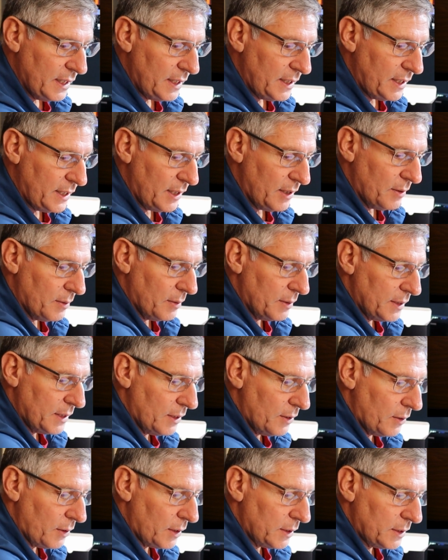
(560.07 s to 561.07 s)
you know,
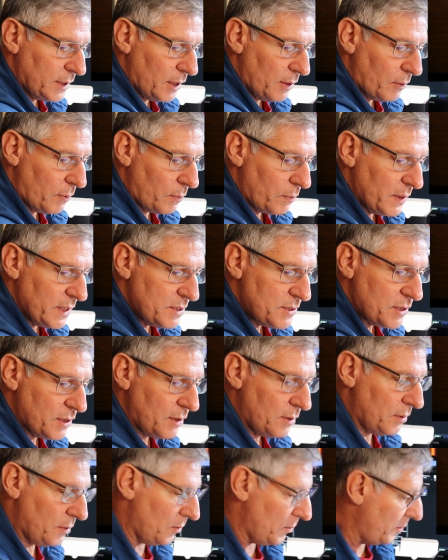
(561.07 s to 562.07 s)
the
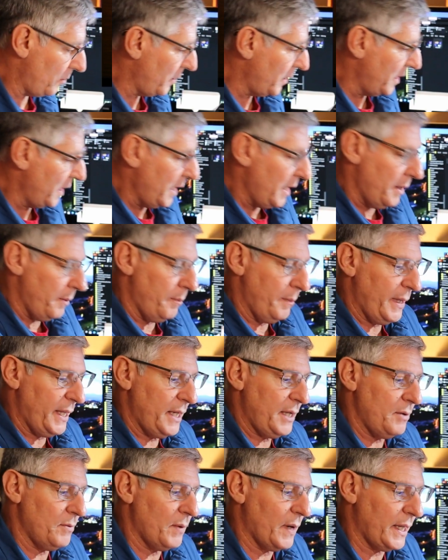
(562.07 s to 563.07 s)
original
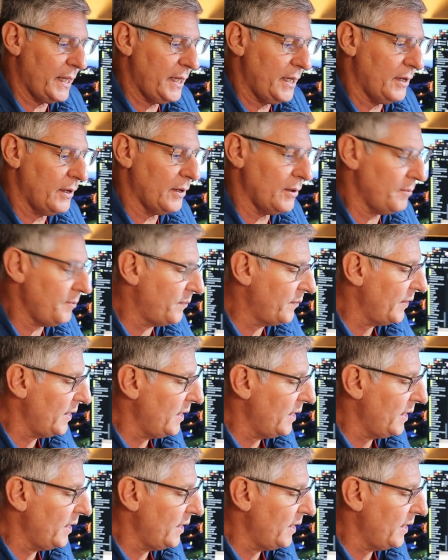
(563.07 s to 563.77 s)
Mini right here,